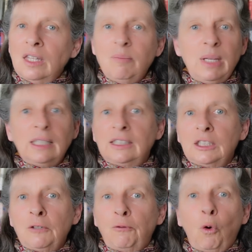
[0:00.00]
the
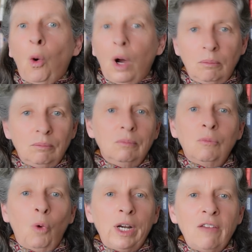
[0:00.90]
minister for
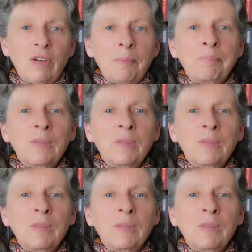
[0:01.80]
whatever,